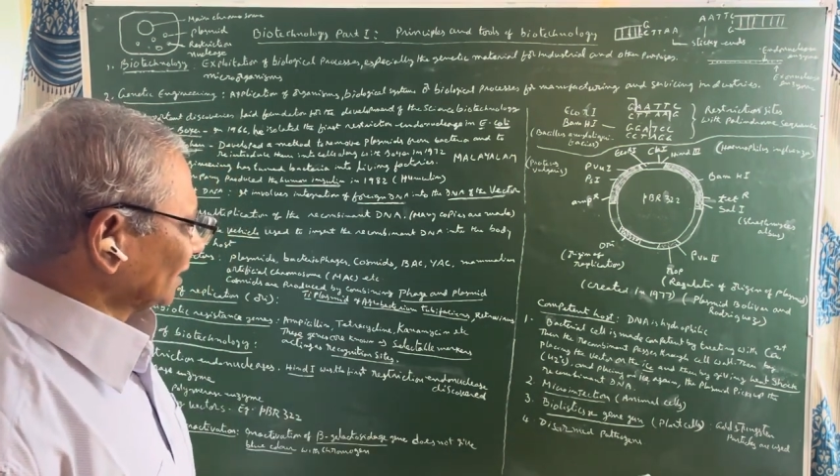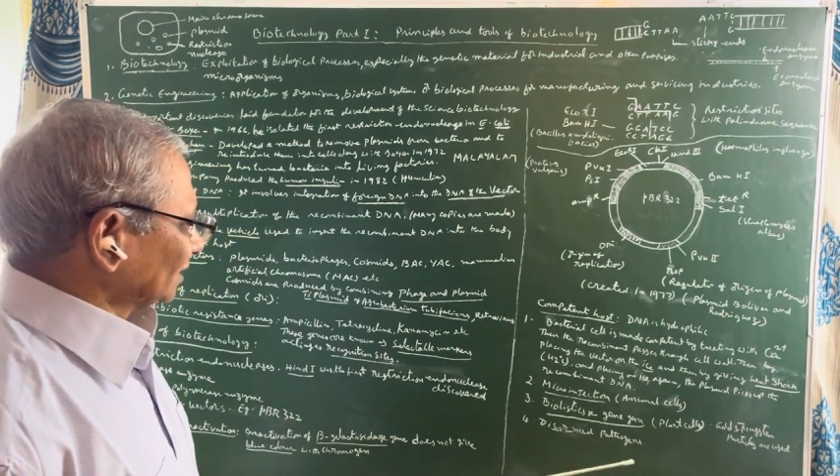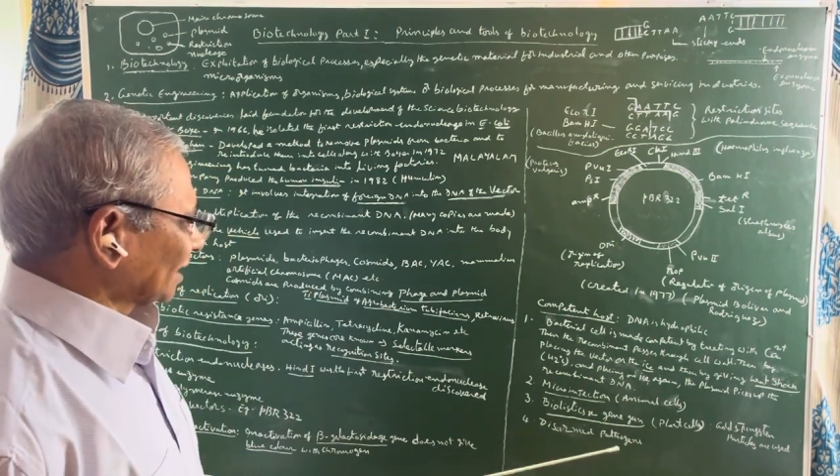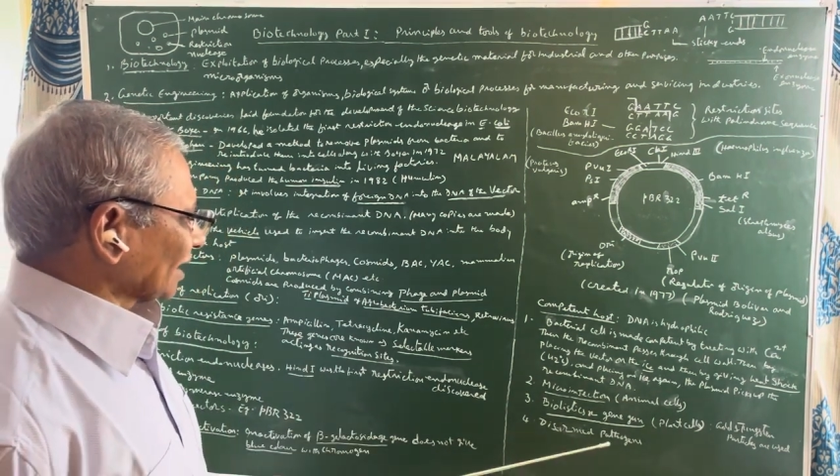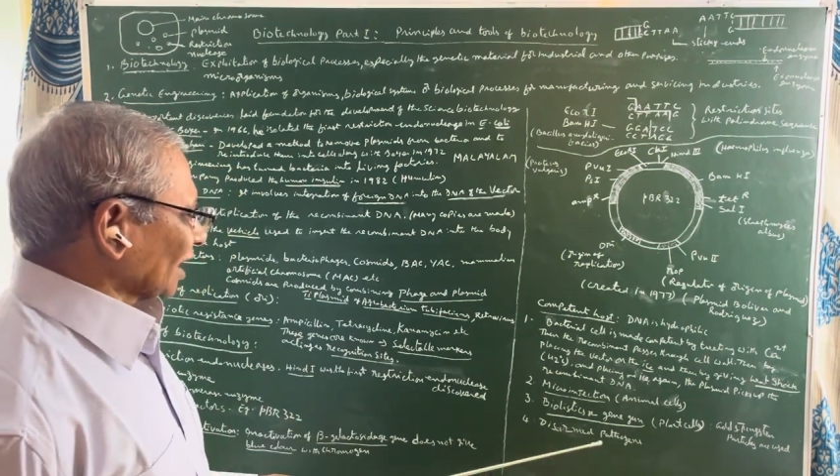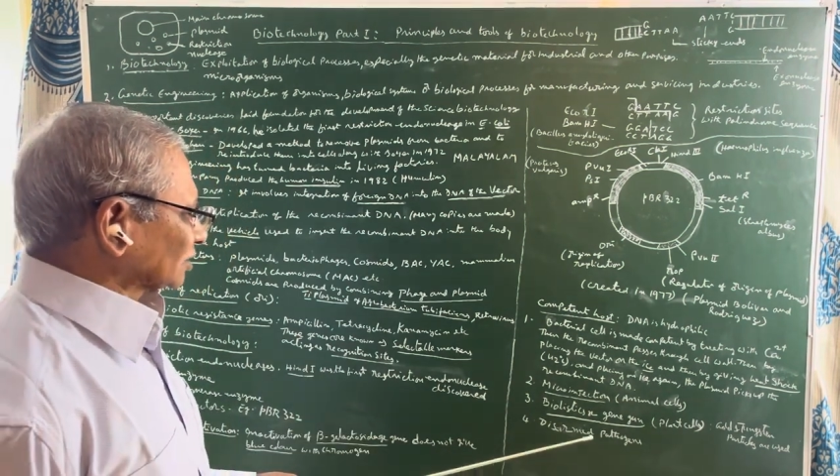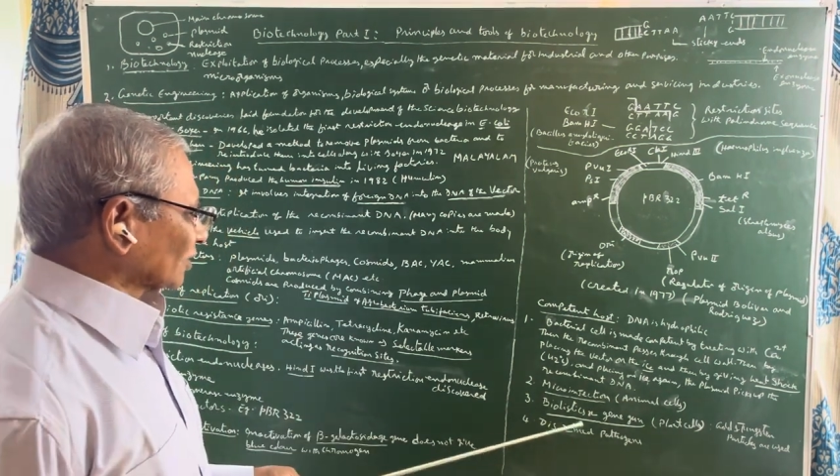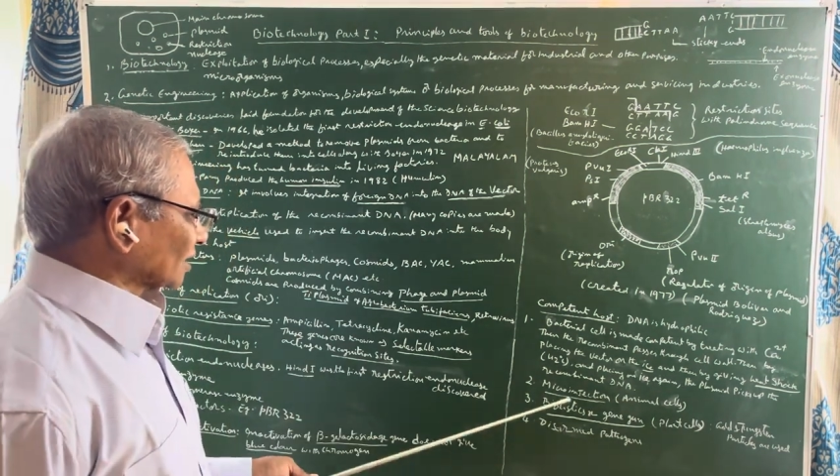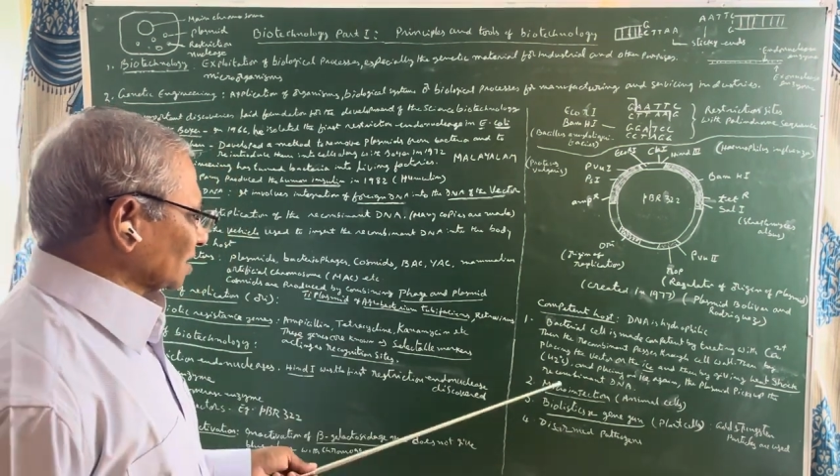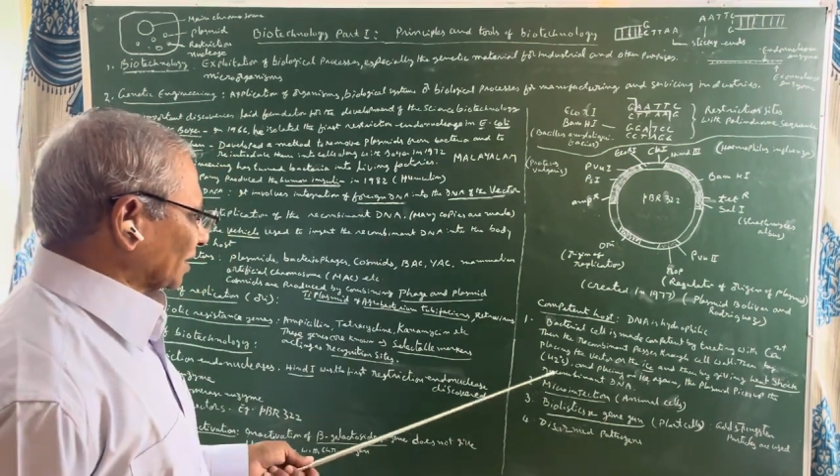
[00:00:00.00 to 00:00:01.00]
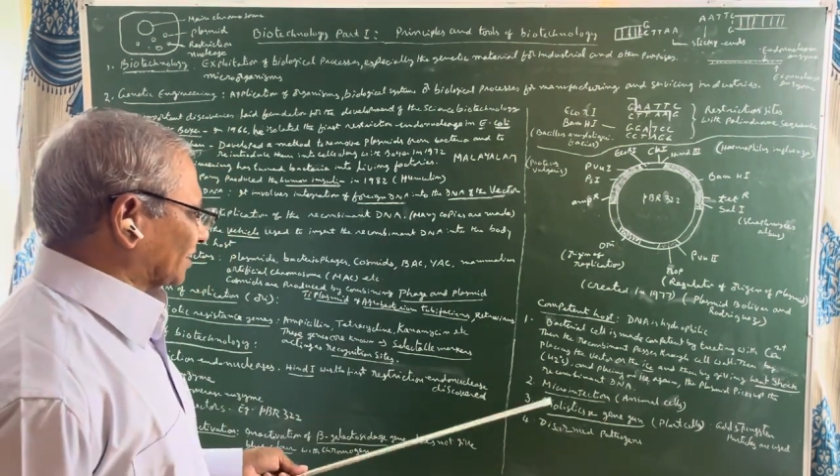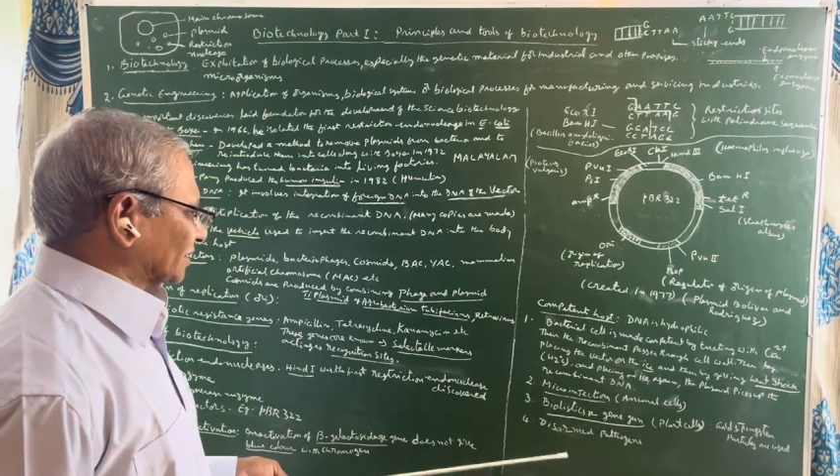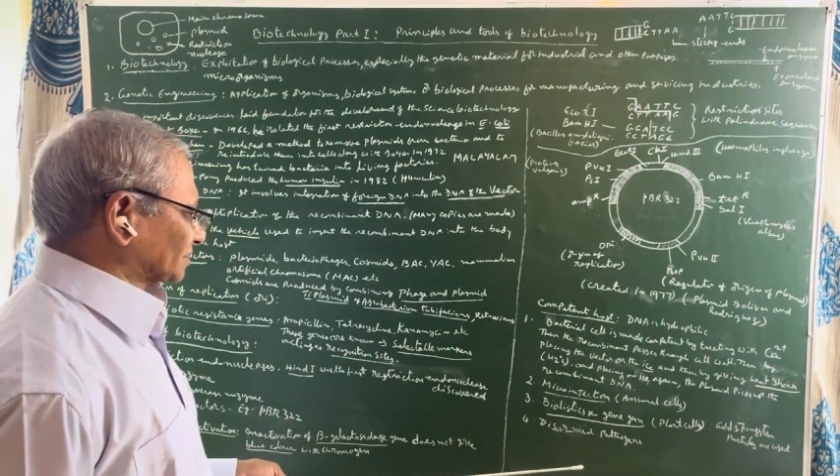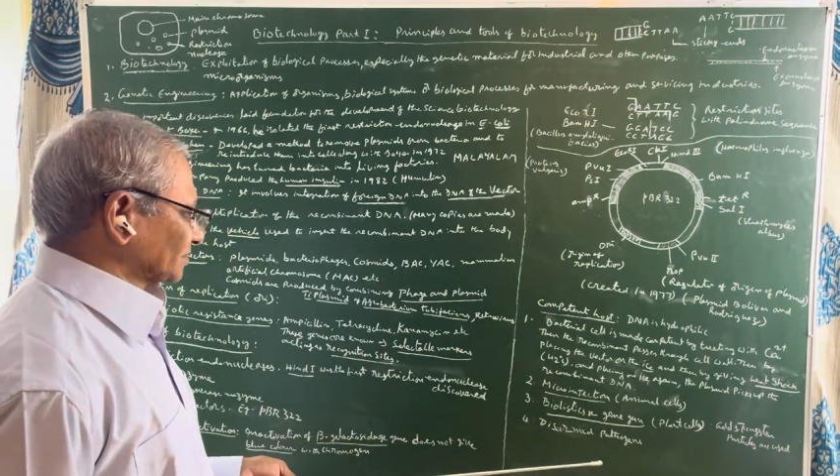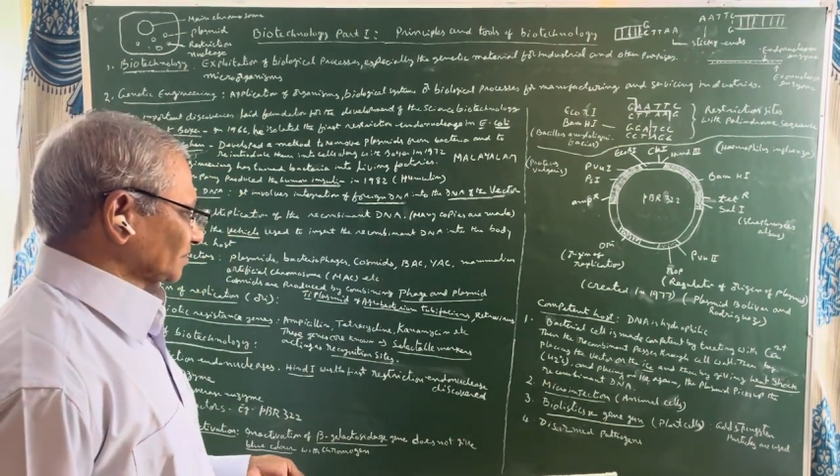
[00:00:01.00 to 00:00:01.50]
There are also other methods.